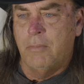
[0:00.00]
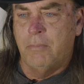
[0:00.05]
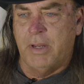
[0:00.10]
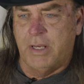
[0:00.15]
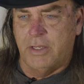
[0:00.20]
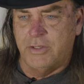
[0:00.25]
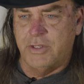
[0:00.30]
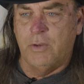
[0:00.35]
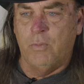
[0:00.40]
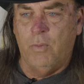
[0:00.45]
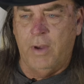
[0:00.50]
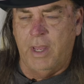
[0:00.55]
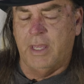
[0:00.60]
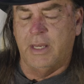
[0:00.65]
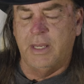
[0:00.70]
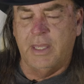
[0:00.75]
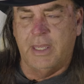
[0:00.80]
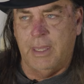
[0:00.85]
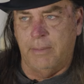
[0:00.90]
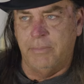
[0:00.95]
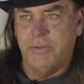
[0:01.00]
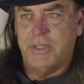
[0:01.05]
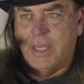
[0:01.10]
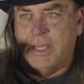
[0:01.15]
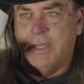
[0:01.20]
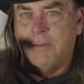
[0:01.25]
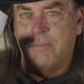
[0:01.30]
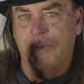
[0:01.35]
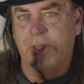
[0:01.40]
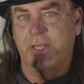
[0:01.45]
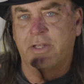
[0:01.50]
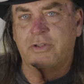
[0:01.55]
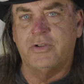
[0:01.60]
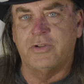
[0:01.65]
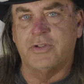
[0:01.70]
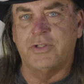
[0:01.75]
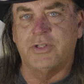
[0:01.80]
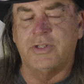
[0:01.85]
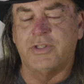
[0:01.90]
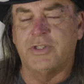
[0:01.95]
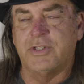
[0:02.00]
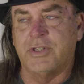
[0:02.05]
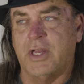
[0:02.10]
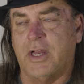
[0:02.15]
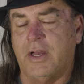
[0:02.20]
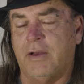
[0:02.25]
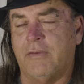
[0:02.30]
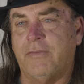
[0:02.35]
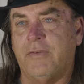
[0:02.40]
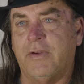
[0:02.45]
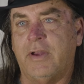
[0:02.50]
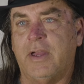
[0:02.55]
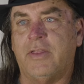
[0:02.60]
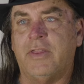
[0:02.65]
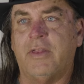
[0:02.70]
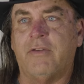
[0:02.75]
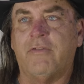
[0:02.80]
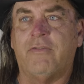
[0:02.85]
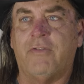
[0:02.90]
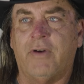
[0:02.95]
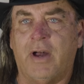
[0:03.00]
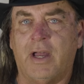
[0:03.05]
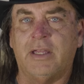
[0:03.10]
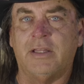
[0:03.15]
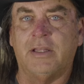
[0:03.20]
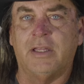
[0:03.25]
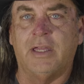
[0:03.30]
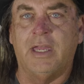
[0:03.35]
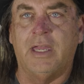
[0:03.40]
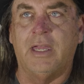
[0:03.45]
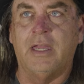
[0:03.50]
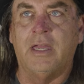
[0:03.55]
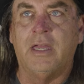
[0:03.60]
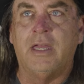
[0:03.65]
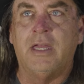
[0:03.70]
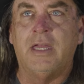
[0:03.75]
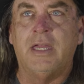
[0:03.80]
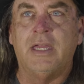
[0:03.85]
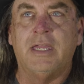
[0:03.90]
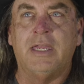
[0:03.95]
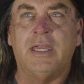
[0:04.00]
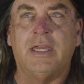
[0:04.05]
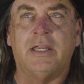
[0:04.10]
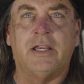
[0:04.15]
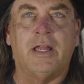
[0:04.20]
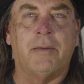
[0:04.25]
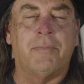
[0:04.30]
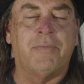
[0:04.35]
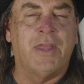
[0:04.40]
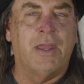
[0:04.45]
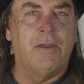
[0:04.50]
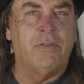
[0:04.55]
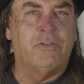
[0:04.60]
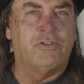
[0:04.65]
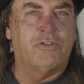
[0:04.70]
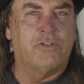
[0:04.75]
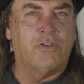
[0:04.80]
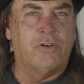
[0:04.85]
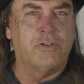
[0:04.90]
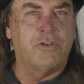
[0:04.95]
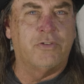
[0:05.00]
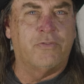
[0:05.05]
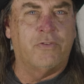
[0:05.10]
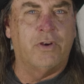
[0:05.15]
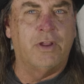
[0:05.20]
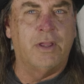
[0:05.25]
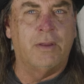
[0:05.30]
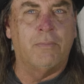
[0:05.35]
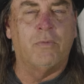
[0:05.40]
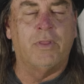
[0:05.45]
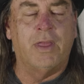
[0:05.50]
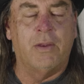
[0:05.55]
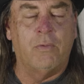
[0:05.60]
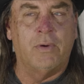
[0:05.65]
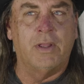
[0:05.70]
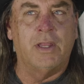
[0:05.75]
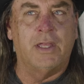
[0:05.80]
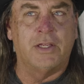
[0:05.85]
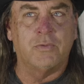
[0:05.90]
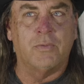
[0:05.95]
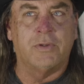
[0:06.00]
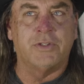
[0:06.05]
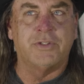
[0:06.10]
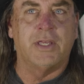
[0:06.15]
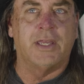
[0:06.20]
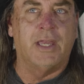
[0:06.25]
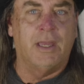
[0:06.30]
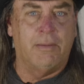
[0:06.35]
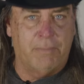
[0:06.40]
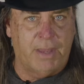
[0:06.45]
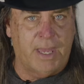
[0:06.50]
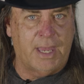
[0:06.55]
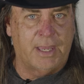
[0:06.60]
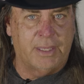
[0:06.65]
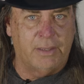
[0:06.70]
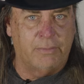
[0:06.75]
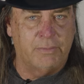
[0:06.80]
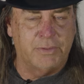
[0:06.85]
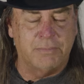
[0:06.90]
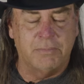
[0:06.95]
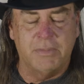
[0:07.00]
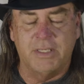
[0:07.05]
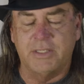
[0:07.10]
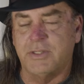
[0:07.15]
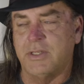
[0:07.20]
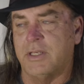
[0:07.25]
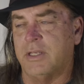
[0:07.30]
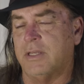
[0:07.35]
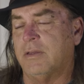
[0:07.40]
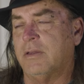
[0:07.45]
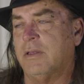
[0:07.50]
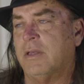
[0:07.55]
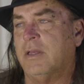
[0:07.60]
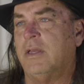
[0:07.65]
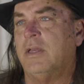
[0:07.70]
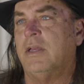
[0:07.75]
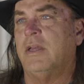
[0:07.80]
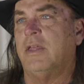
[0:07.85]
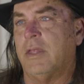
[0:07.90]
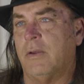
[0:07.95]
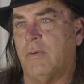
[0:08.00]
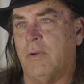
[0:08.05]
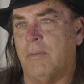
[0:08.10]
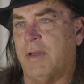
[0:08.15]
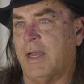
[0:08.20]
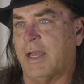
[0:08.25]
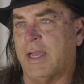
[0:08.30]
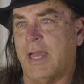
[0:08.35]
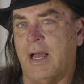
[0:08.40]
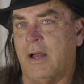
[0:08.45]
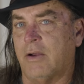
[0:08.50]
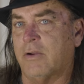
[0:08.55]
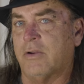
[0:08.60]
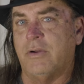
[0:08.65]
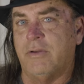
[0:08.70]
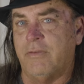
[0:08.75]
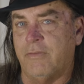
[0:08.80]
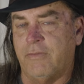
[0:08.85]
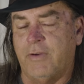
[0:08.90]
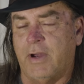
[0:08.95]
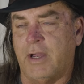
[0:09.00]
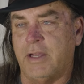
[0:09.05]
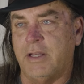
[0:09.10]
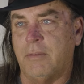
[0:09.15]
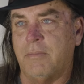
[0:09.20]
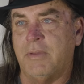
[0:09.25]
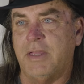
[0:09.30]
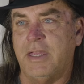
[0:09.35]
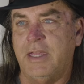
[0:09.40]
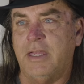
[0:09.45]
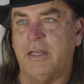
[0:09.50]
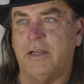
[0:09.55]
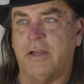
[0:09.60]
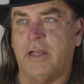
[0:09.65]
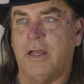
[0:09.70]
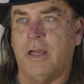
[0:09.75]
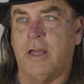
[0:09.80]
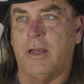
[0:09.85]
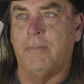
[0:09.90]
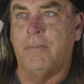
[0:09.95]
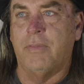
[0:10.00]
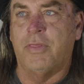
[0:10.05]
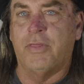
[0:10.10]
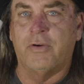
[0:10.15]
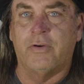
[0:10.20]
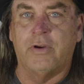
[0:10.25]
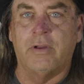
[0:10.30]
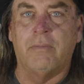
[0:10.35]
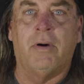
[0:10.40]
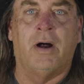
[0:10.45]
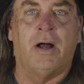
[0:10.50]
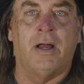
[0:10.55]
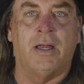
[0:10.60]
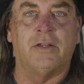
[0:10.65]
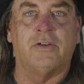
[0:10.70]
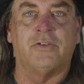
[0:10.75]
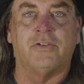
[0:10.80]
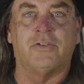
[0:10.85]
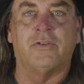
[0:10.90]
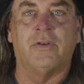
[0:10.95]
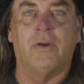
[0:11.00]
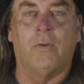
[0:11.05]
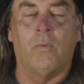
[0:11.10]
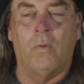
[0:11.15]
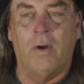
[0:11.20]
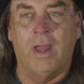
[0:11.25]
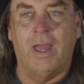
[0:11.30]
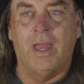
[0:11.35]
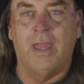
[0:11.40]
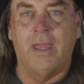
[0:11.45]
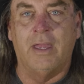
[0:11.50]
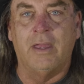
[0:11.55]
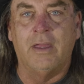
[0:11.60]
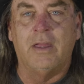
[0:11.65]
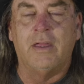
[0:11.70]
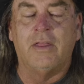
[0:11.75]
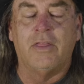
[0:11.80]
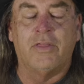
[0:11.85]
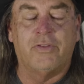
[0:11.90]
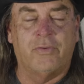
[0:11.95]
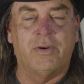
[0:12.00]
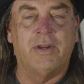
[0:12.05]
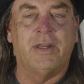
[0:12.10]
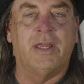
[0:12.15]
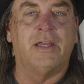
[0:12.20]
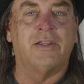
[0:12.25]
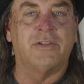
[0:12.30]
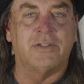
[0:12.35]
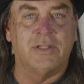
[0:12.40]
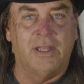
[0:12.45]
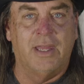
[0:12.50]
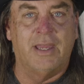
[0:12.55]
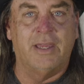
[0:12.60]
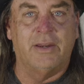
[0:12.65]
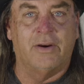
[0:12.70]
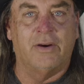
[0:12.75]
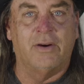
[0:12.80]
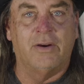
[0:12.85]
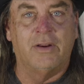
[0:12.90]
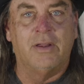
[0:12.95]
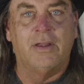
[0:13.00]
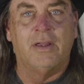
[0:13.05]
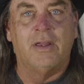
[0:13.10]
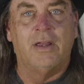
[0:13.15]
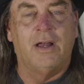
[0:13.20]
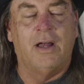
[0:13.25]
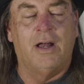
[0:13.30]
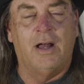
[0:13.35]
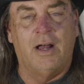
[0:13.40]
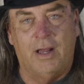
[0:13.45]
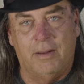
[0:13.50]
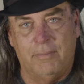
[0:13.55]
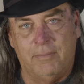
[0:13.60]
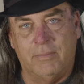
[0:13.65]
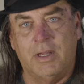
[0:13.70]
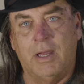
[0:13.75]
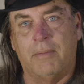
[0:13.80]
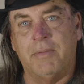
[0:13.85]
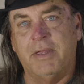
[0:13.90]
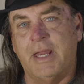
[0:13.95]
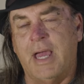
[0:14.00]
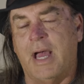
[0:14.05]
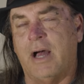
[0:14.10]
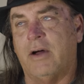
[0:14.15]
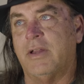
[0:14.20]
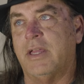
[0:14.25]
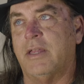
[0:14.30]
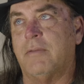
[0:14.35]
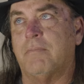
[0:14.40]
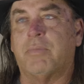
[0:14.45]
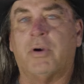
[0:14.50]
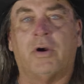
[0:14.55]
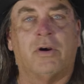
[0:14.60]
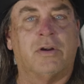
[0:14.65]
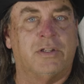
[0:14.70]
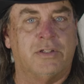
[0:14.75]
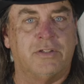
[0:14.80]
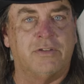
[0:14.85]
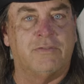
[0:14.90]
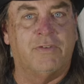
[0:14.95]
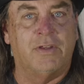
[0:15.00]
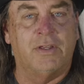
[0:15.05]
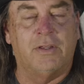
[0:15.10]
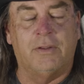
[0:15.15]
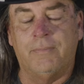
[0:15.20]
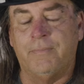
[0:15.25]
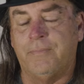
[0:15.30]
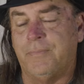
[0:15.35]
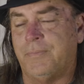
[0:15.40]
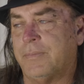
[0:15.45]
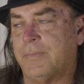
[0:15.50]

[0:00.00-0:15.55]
But as he went, he kept taking pictures of stuff, and then finally he ended up, they searched for him. They realized once they got back he was missing. They went back out, couldn't find him. He ended up 30 miles away, 3 days later, coming out in Perkinsville.